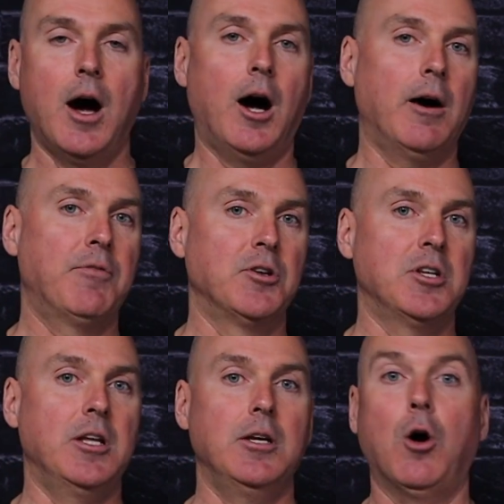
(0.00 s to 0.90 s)
If there's
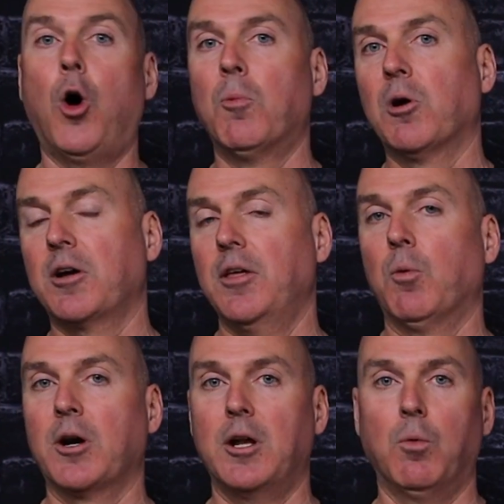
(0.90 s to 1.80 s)
any homework that we're going to